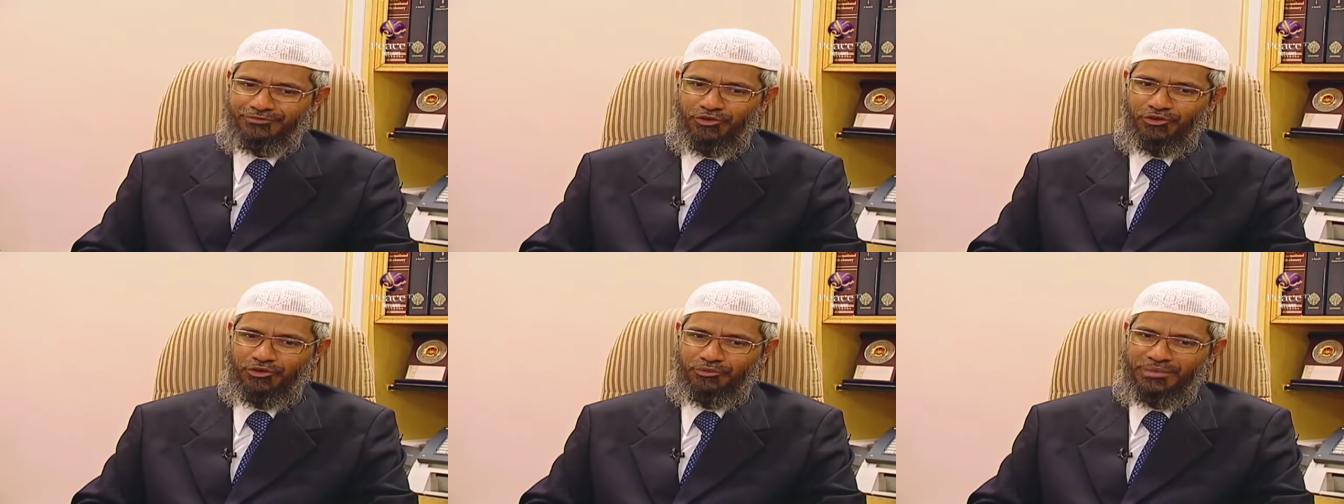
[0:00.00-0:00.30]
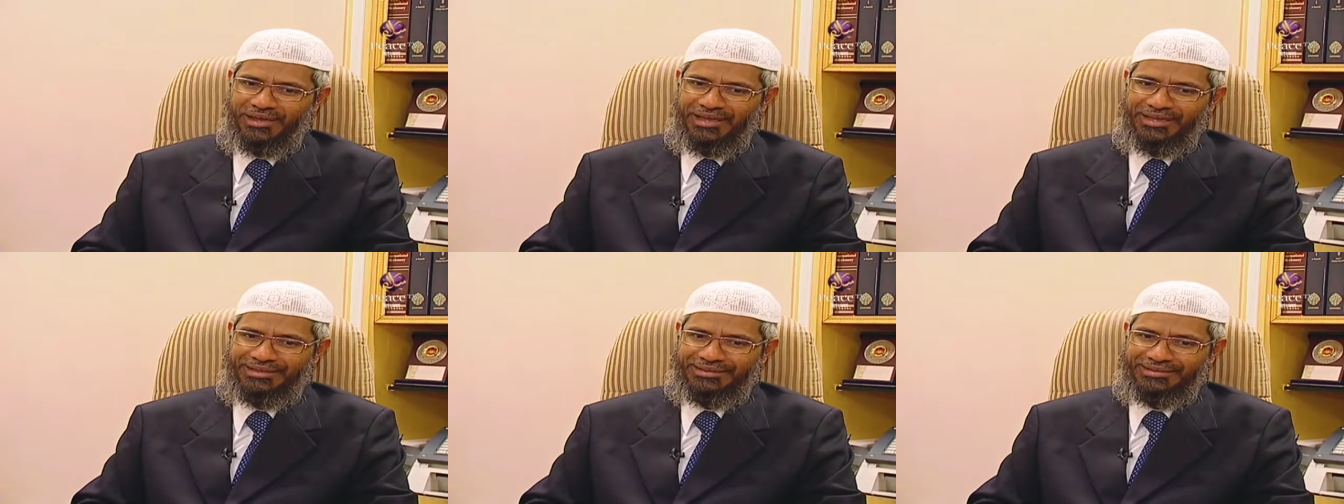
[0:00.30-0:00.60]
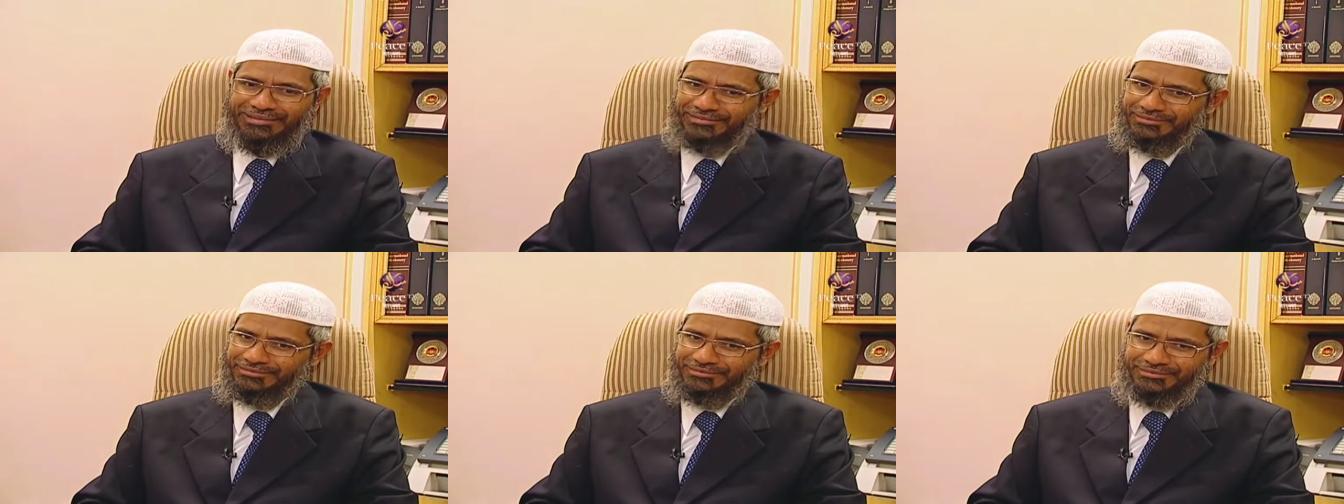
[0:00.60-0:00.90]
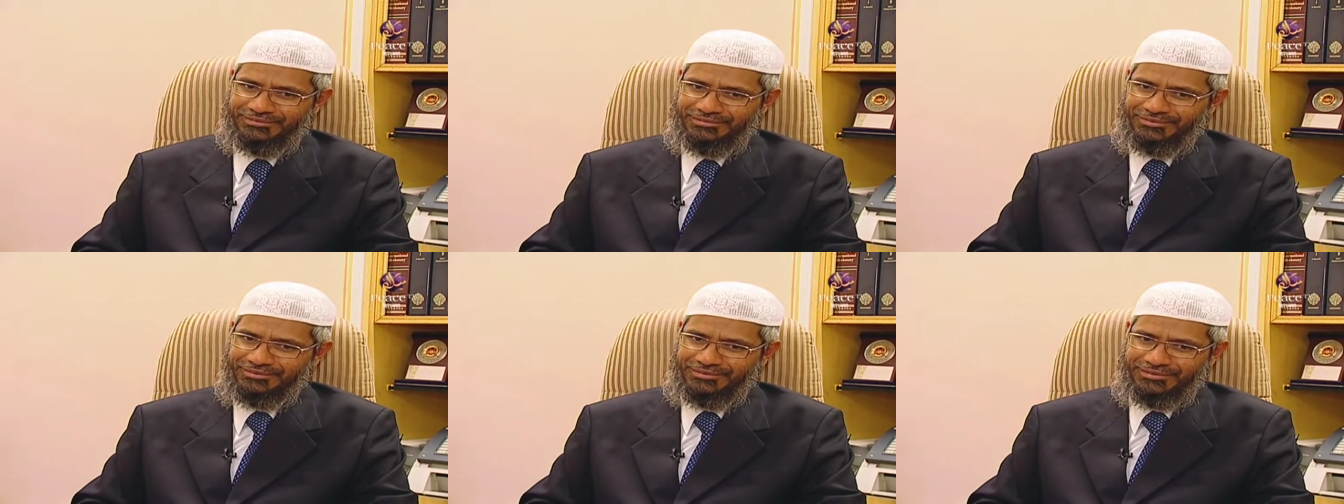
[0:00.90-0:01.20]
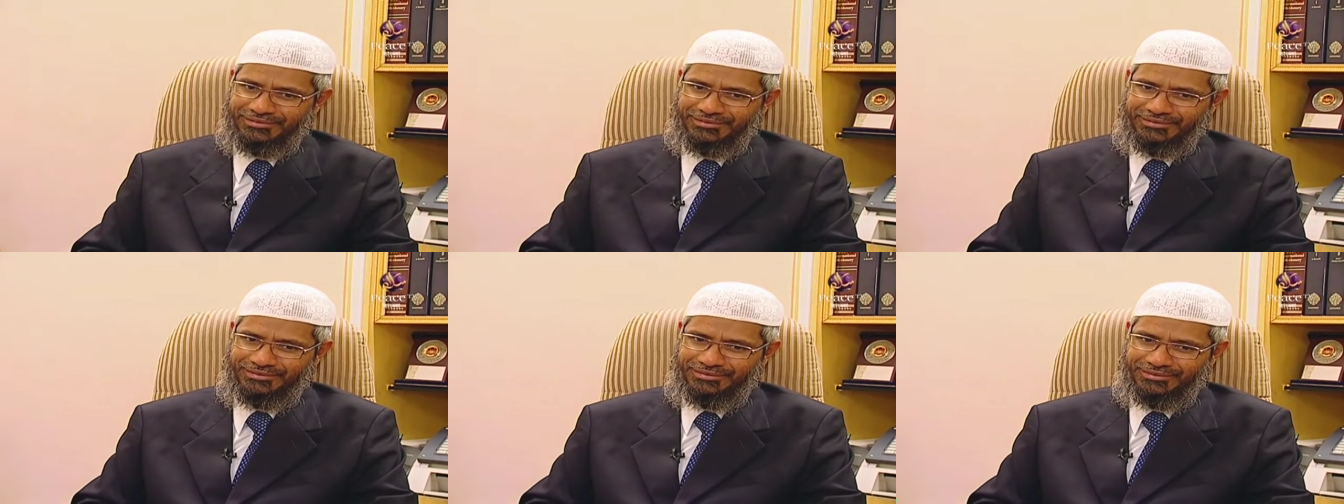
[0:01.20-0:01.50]
Followed by
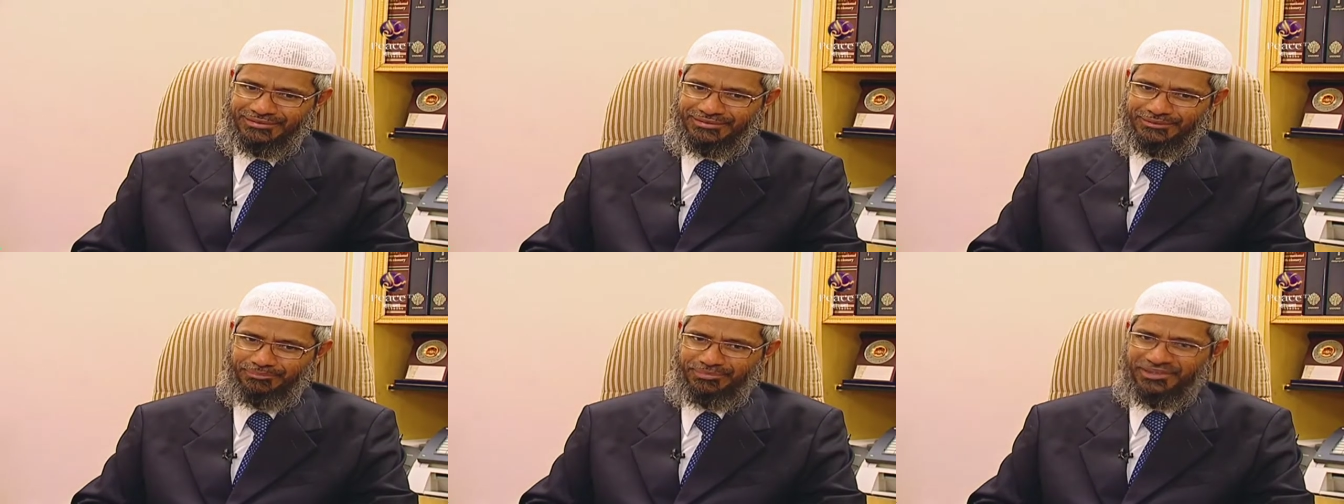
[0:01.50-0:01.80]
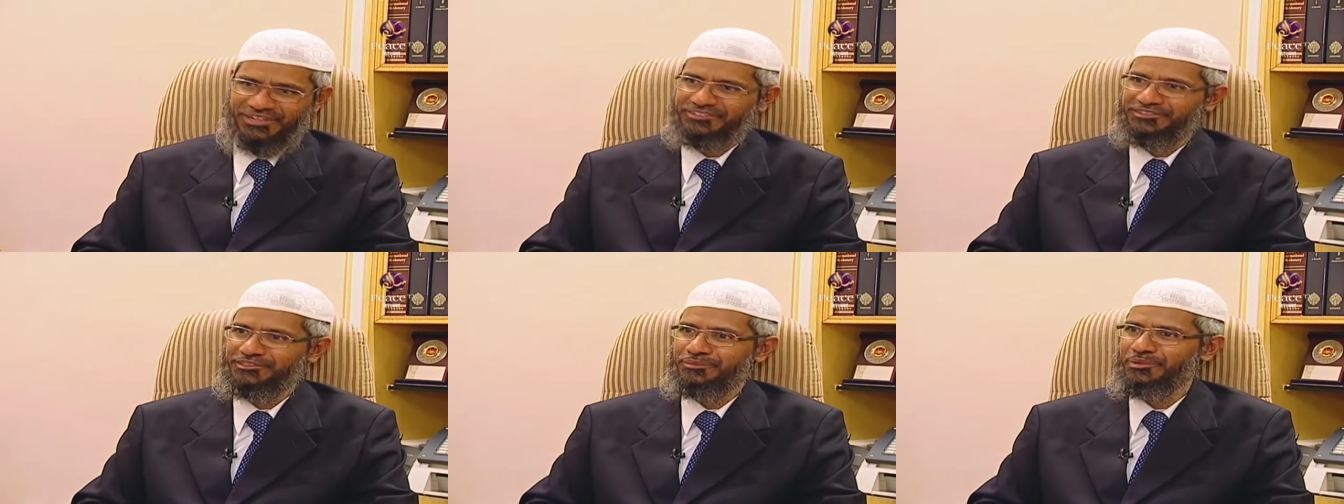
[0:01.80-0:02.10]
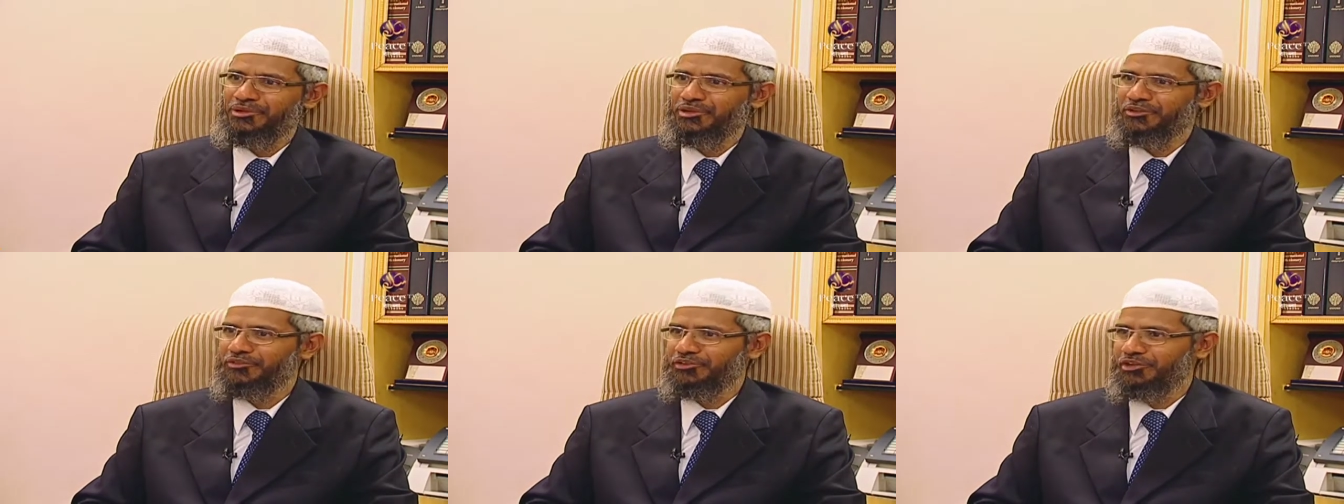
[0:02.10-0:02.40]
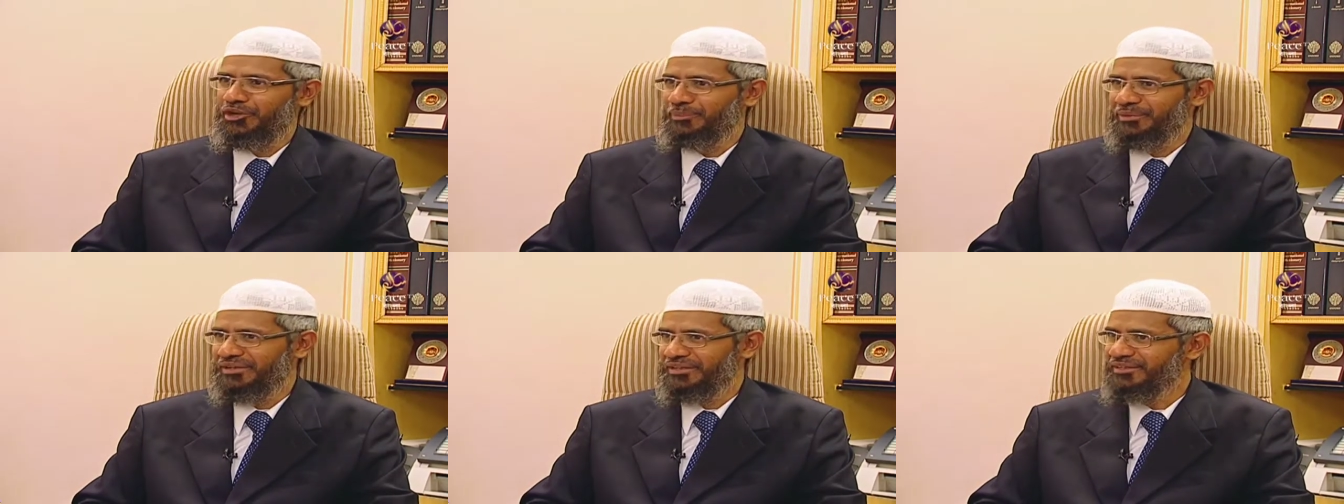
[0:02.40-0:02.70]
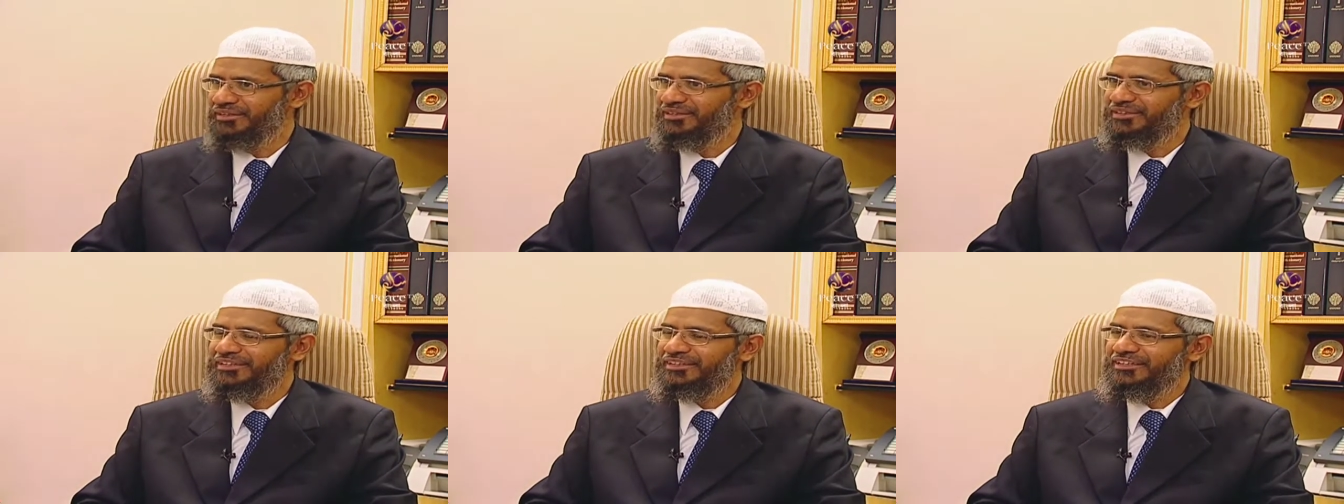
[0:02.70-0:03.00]
press debate on the
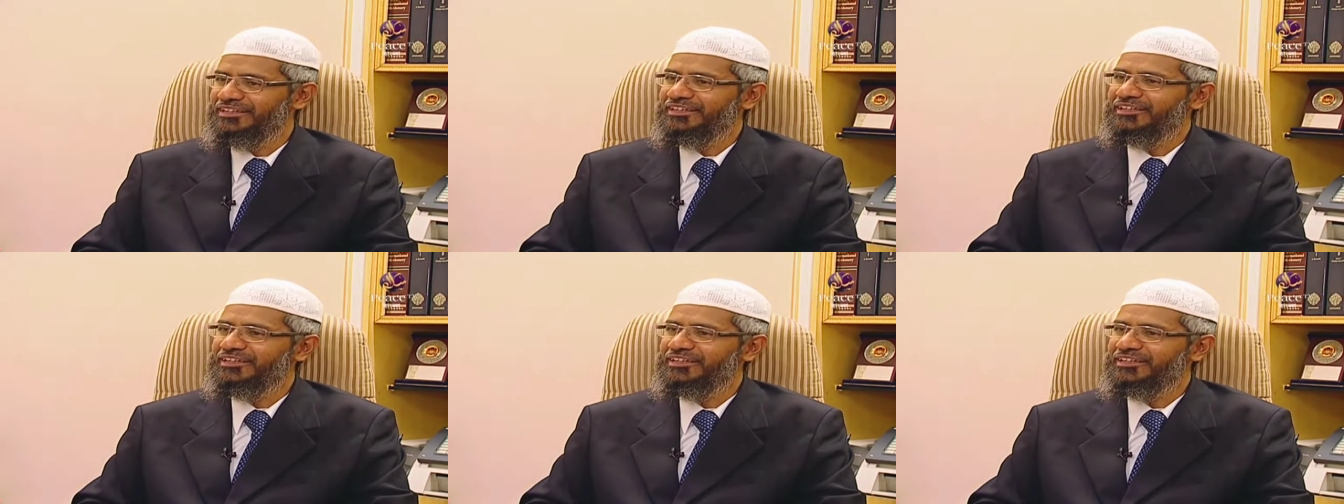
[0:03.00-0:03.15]
topic,